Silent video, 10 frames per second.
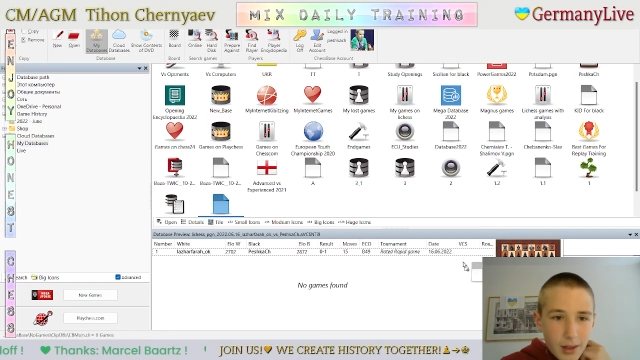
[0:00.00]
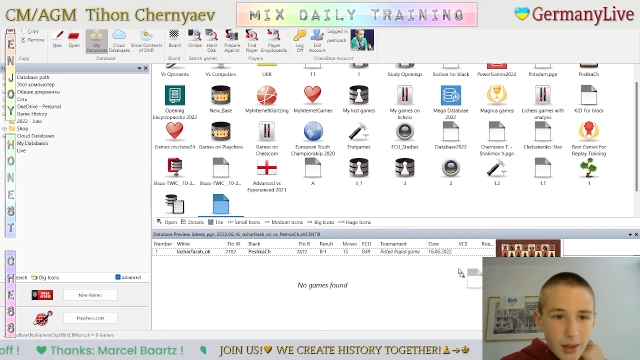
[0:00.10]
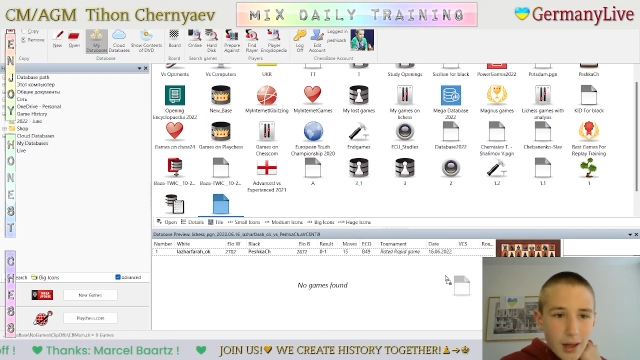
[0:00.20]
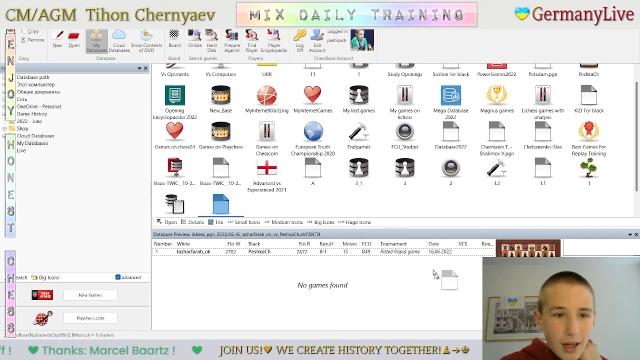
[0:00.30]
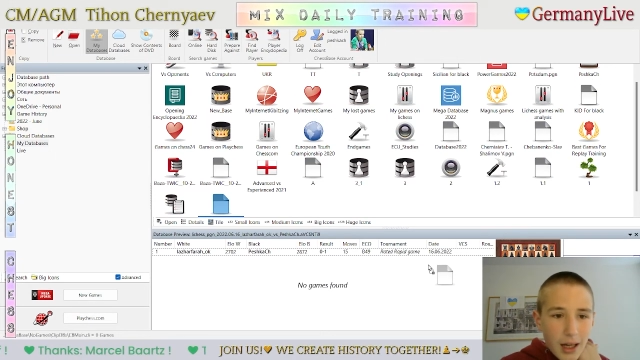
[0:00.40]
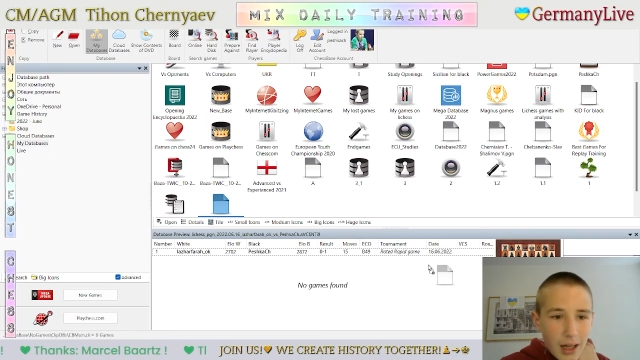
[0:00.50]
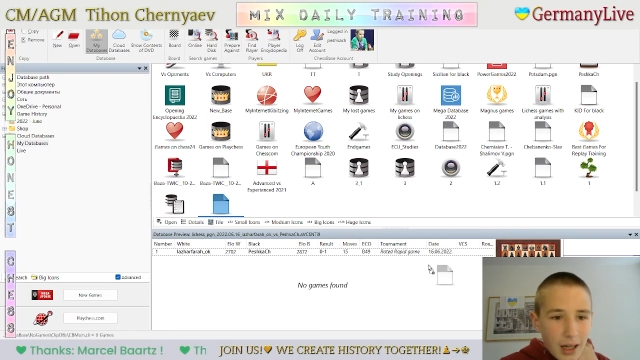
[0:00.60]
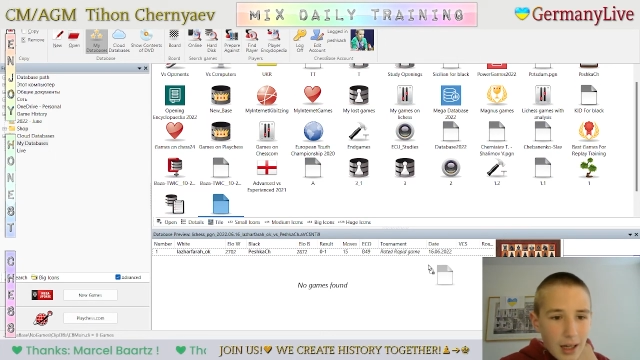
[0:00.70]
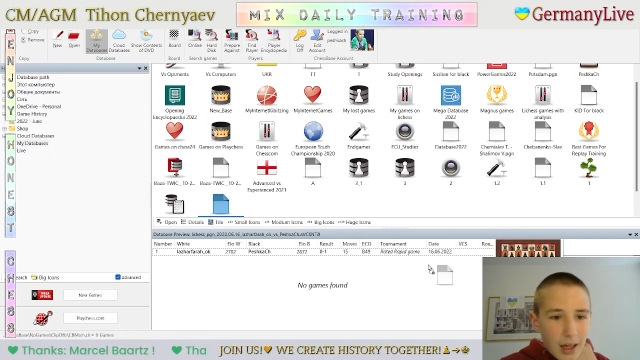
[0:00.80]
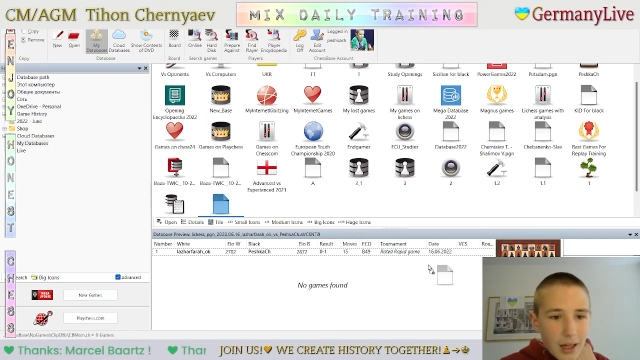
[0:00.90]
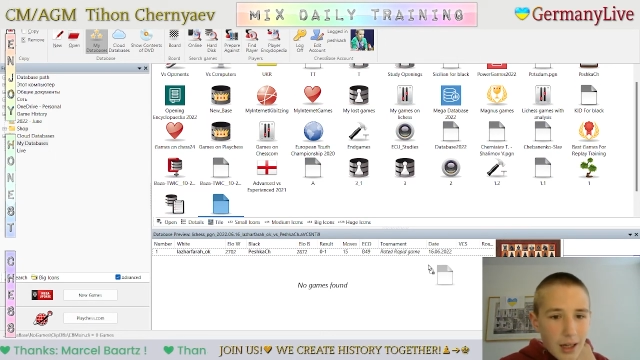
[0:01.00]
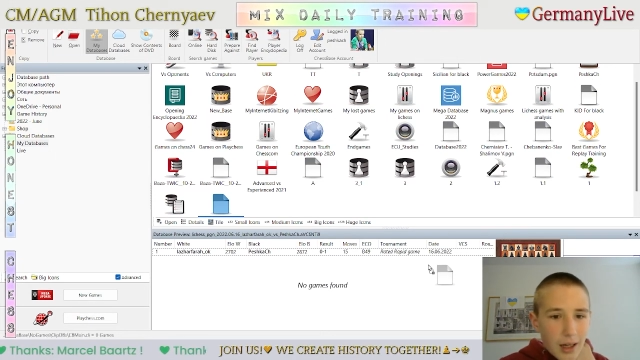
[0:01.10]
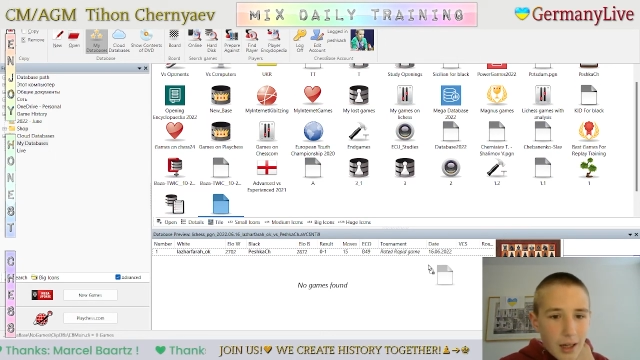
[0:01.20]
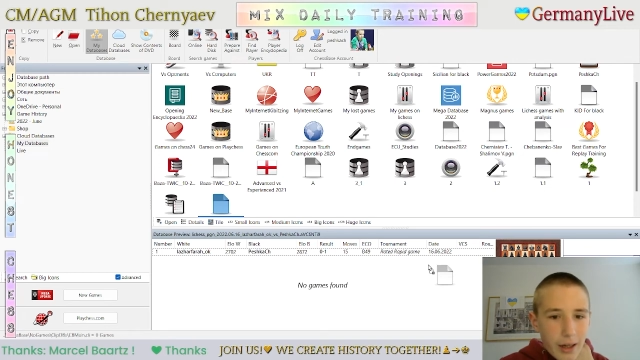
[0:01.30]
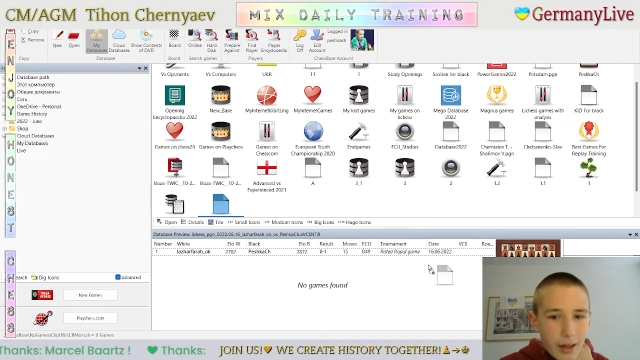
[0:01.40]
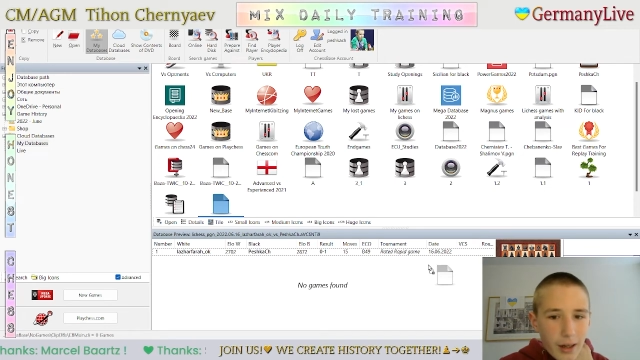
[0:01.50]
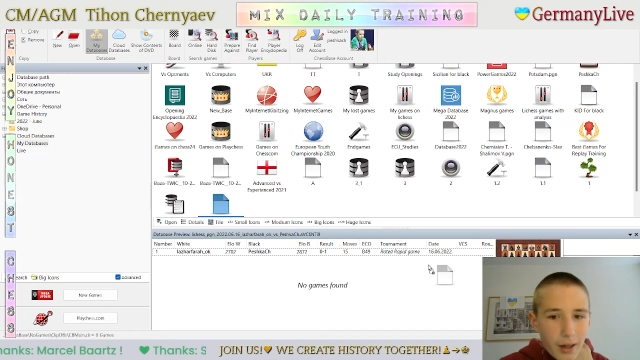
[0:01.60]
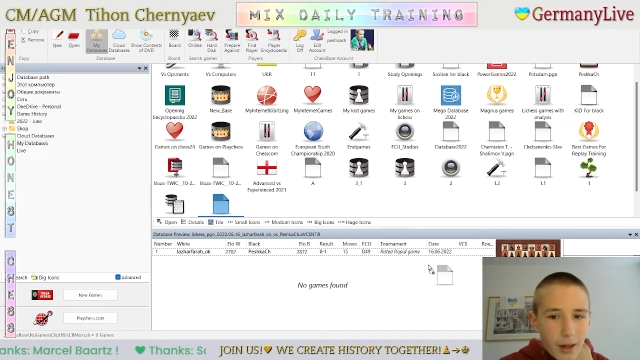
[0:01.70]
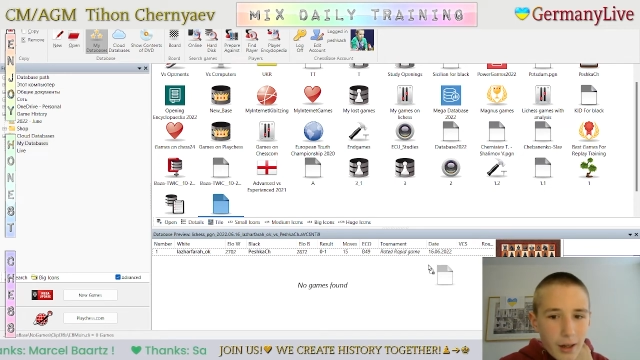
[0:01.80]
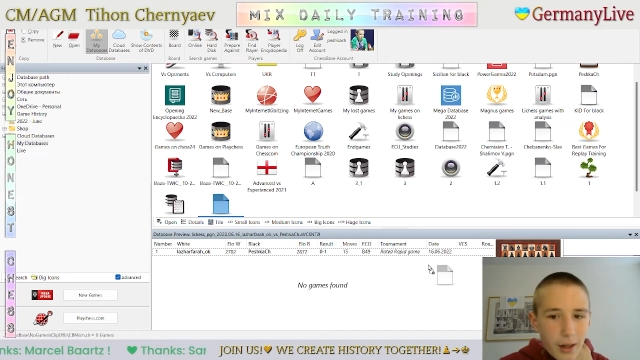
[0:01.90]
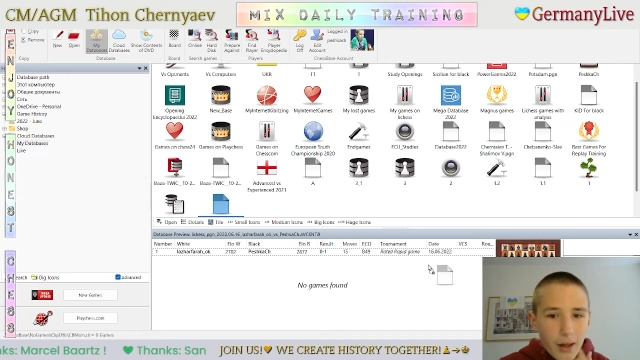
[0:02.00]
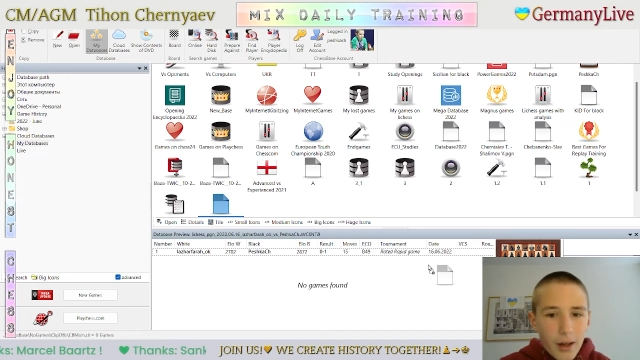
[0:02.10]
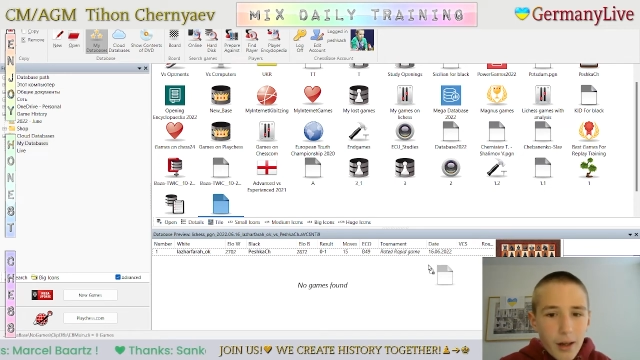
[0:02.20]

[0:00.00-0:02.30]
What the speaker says: [no speech]